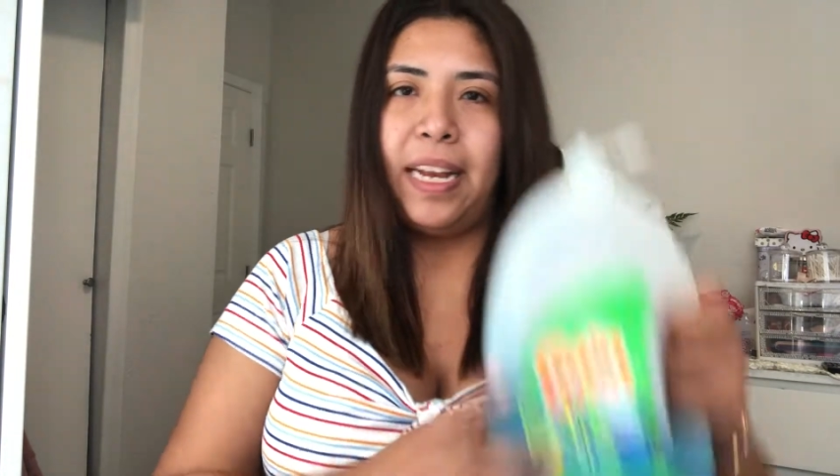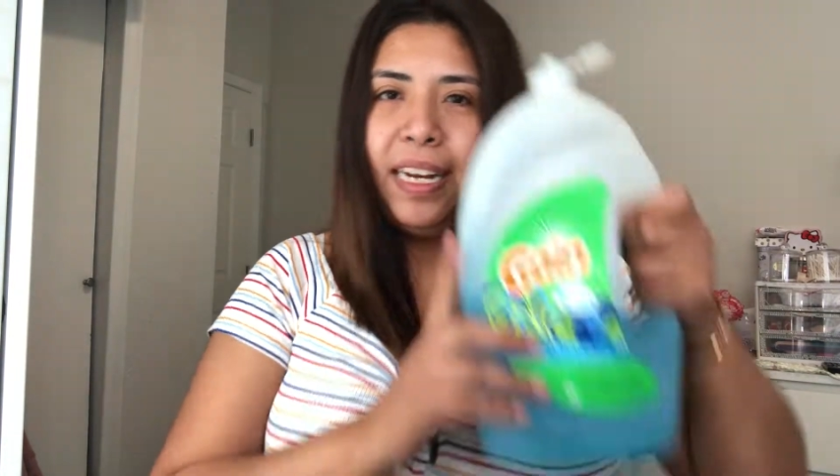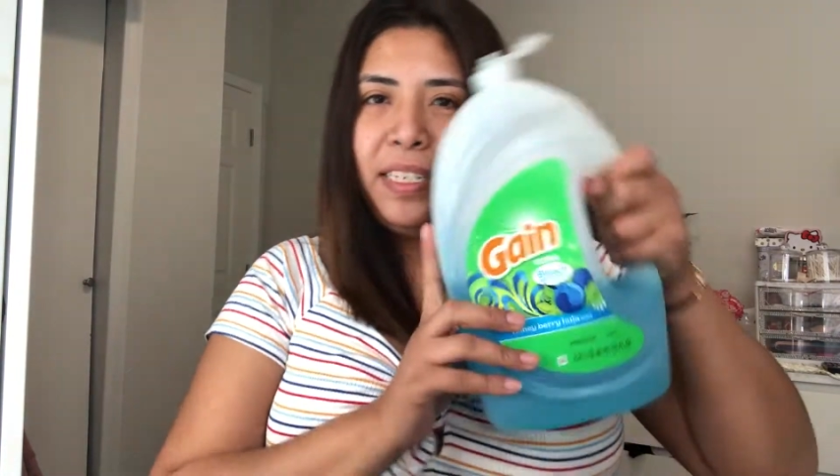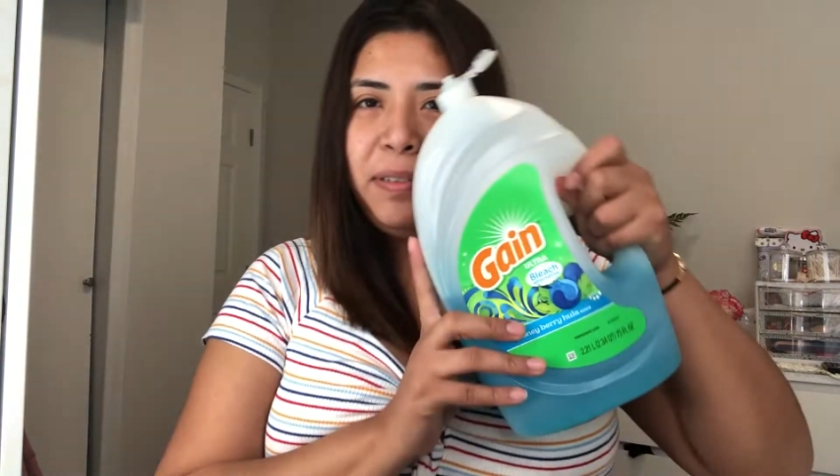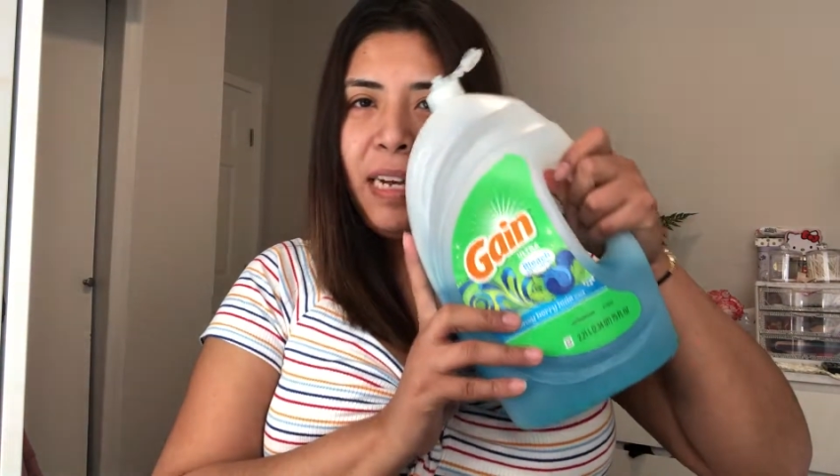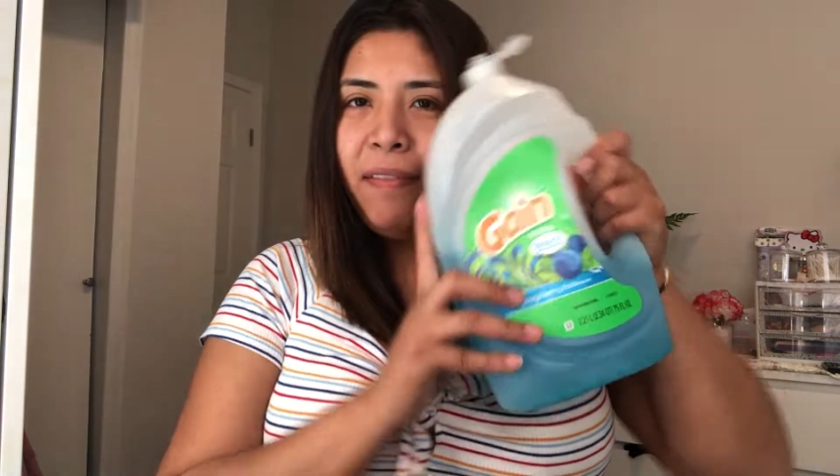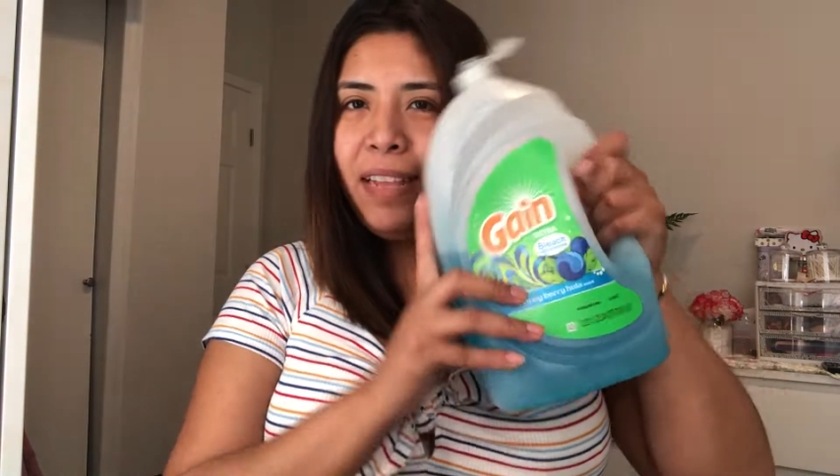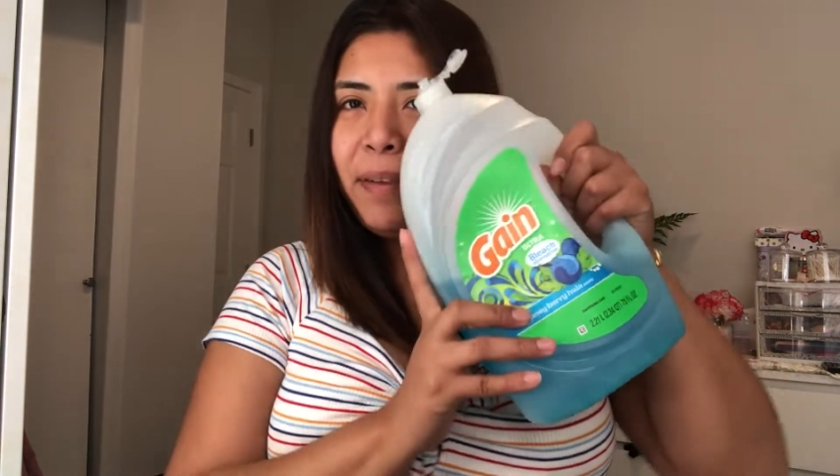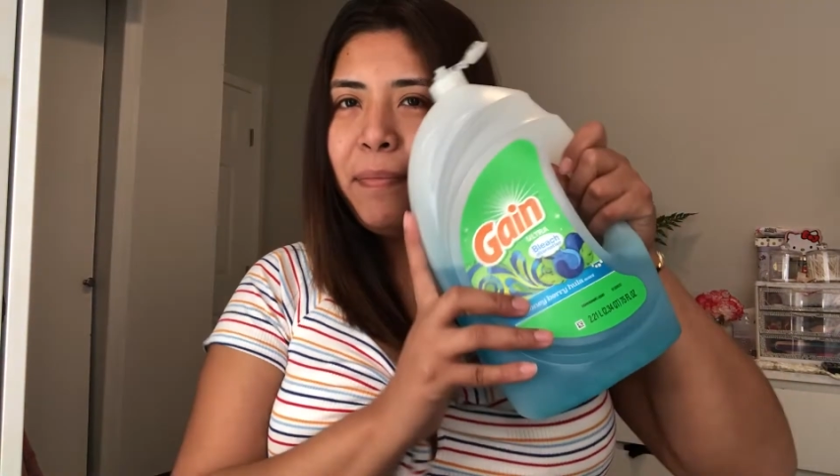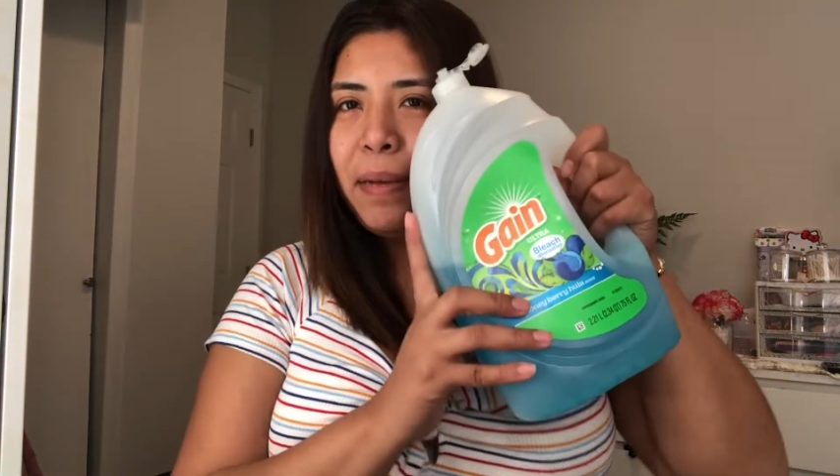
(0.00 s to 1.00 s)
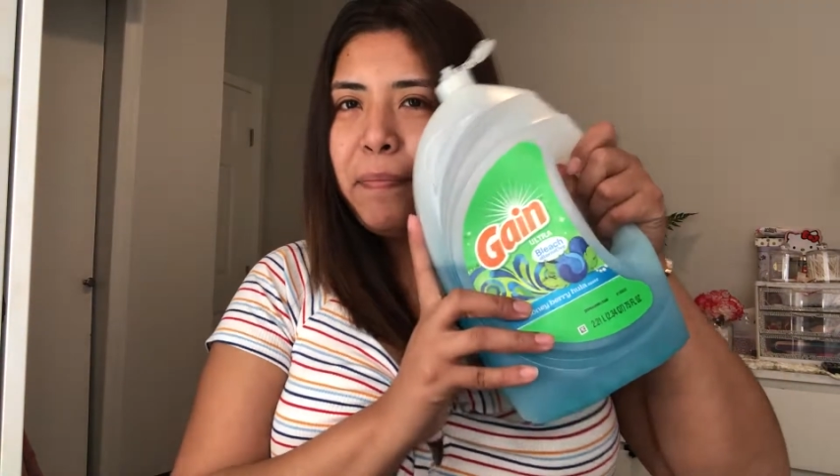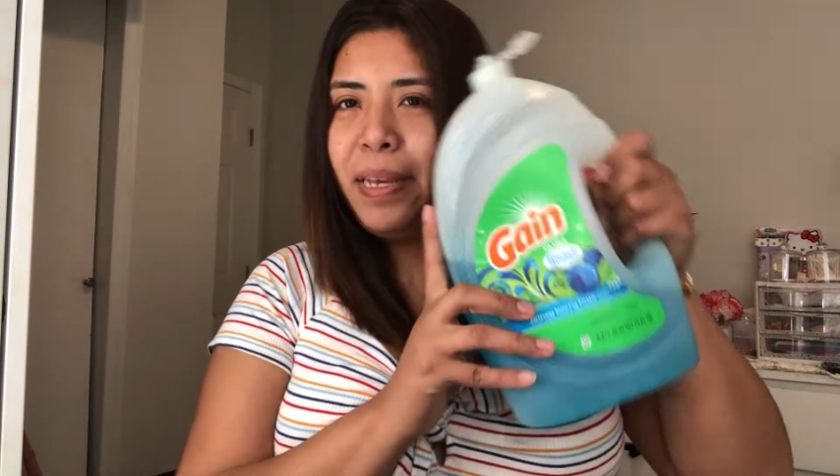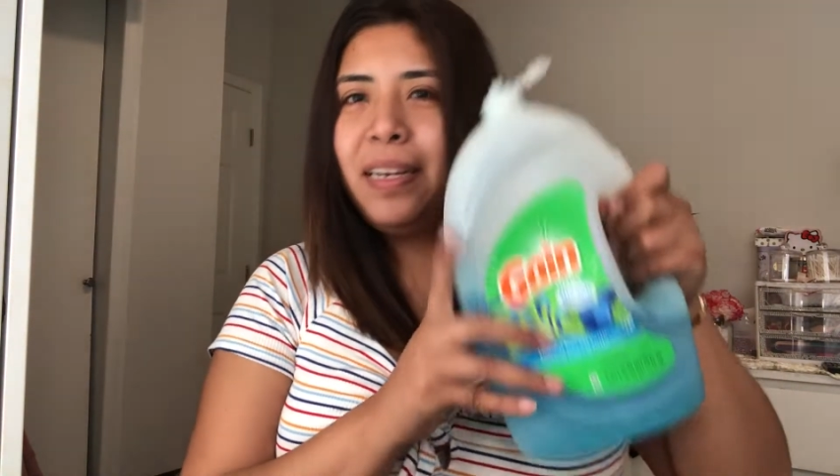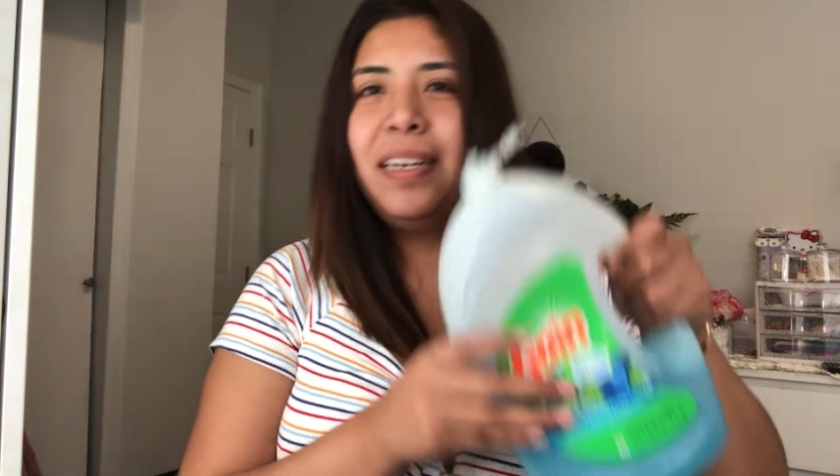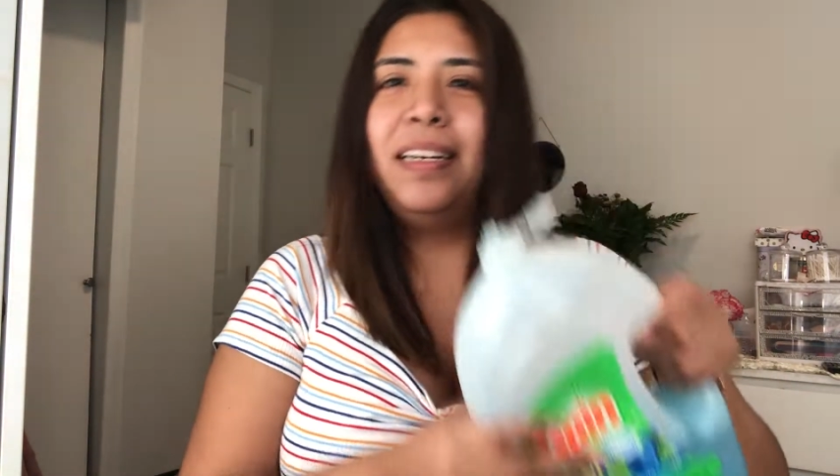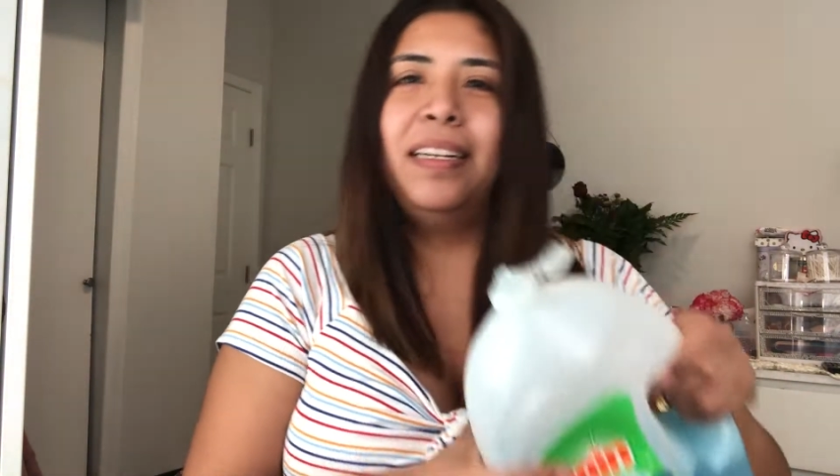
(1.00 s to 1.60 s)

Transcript: and I do have like my big